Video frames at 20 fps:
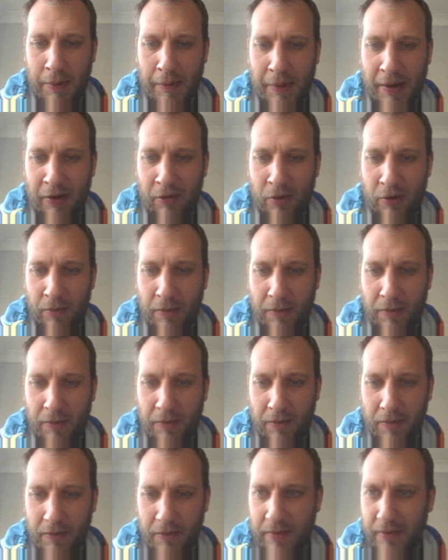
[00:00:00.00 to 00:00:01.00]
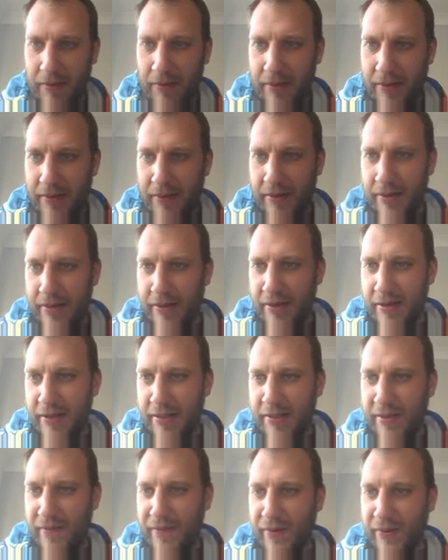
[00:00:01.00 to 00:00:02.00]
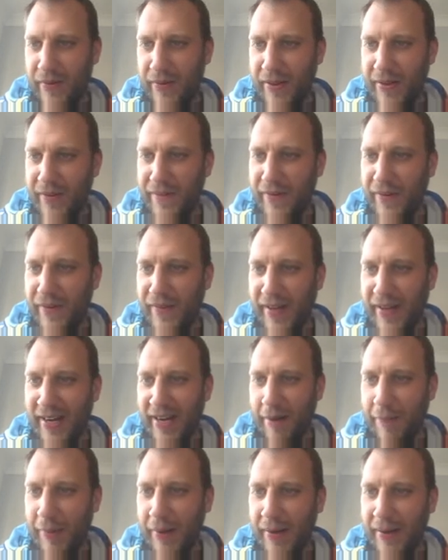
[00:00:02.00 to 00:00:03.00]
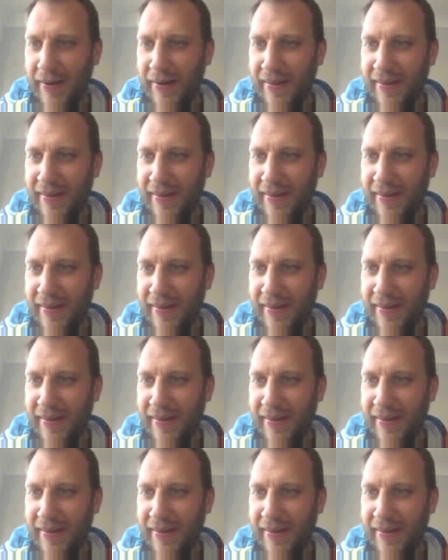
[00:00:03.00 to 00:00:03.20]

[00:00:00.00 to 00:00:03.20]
backdrop. Let's fill that gap in.